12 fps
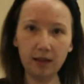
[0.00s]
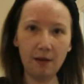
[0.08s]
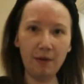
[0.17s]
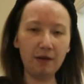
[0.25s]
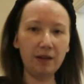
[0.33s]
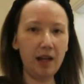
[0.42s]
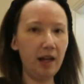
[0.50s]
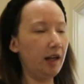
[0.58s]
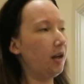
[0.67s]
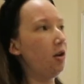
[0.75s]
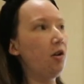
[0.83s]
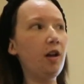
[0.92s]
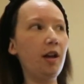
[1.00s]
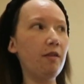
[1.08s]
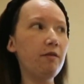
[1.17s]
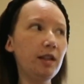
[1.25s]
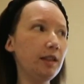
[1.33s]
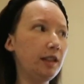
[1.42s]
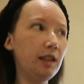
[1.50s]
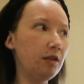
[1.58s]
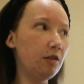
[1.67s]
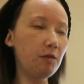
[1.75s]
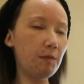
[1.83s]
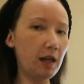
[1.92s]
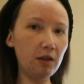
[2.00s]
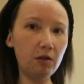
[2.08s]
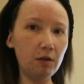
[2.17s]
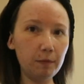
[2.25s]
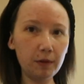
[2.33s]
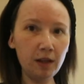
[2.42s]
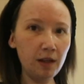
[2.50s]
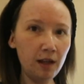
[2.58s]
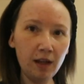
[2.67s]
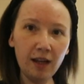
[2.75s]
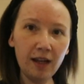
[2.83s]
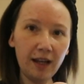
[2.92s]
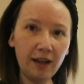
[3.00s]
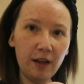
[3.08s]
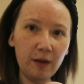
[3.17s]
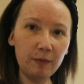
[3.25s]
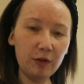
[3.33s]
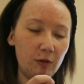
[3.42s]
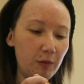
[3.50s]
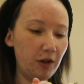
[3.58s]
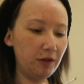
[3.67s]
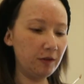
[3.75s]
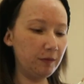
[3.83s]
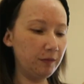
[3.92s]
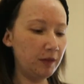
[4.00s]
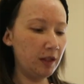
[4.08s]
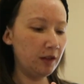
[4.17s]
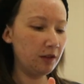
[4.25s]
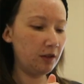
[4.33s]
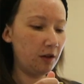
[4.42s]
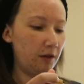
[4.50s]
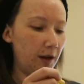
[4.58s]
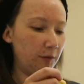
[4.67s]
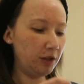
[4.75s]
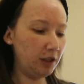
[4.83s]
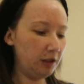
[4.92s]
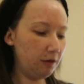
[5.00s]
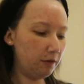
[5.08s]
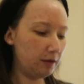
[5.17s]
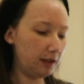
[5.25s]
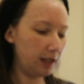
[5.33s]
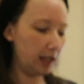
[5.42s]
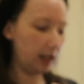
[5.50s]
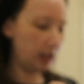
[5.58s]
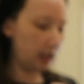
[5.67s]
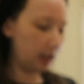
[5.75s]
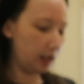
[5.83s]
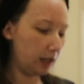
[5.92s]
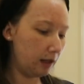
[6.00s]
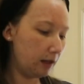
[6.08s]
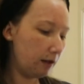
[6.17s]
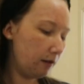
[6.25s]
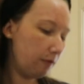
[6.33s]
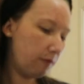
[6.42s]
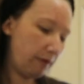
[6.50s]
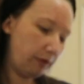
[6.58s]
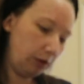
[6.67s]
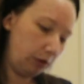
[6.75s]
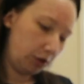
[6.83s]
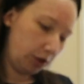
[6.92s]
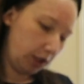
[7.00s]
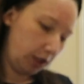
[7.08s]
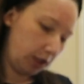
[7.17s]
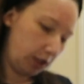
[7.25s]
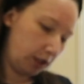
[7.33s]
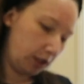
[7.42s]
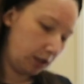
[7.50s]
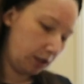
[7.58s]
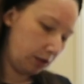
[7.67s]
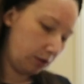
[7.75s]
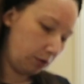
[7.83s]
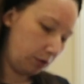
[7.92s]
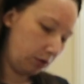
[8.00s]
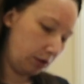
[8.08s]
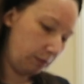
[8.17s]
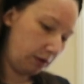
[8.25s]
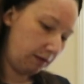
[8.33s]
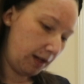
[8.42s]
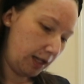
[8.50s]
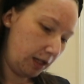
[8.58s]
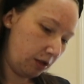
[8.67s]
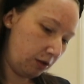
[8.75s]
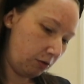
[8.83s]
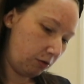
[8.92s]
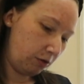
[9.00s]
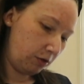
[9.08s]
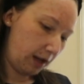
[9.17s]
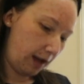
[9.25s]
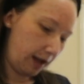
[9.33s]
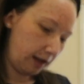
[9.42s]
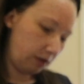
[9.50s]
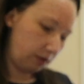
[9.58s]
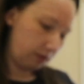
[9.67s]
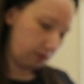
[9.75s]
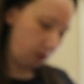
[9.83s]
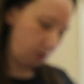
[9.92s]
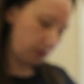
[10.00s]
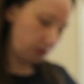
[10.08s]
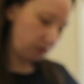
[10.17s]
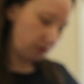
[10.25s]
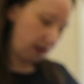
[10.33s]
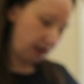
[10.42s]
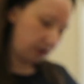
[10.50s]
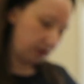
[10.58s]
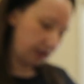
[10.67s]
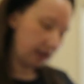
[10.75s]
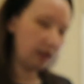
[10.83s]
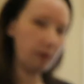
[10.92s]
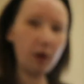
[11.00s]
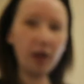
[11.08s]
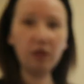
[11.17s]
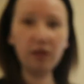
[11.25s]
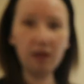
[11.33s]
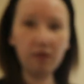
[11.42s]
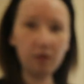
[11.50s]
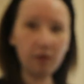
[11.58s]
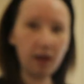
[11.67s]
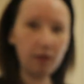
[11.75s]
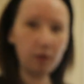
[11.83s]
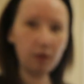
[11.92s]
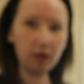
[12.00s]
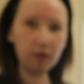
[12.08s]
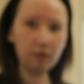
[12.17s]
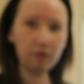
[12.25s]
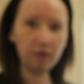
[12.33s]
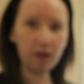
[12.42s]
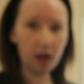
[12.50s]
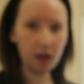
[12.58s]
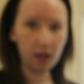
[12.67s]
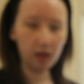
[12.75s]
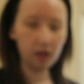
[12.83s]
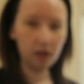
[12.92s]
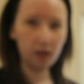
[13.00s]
time I was like, I really need new makeup, so I bought some. So I'm gonna use the Revolution Ultimate Radiant Under Eye, it's Under Eye Concealer, but I use it everywhere, it works fine.